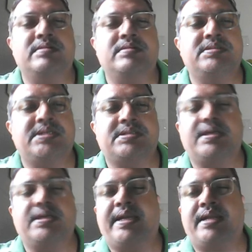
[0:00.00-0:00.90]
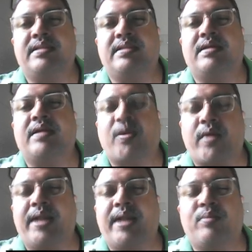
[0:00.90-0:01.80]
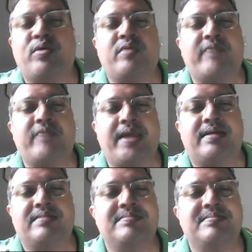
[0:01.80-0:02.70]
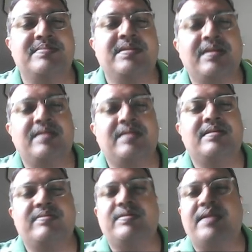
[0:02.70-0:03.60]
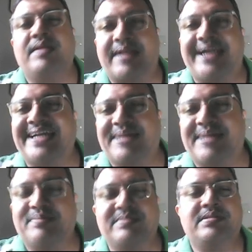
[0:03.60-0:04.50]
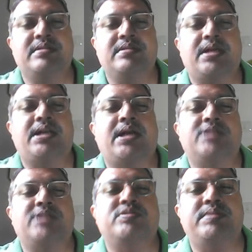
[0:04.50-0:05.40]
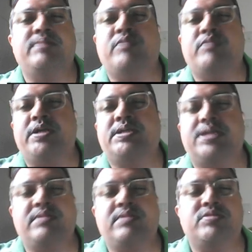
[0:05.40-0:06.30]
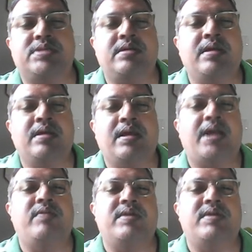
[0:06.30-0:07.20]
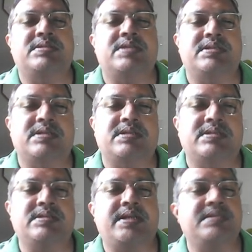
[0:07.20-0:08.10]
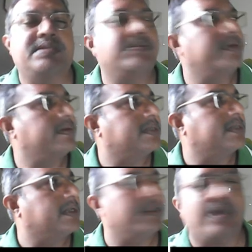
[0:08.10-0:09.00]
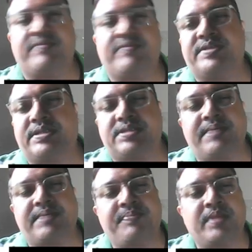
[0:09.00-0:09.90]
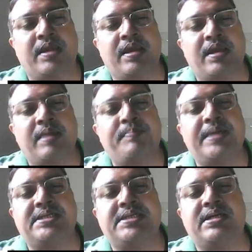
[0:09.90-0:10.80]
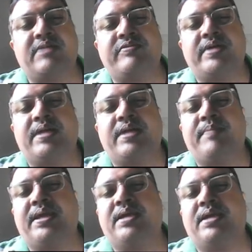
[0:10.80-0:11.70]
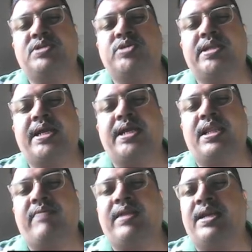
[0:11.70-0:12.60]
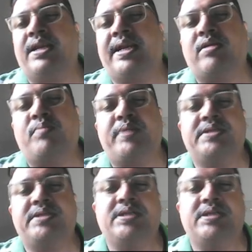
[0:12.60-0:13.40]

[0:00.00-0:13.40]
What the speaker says: just getting the required amount of air in right time, that has to be monitored using advanced sensors, that is checking the efficiency. Patient comfort, making sure that the ventilator operation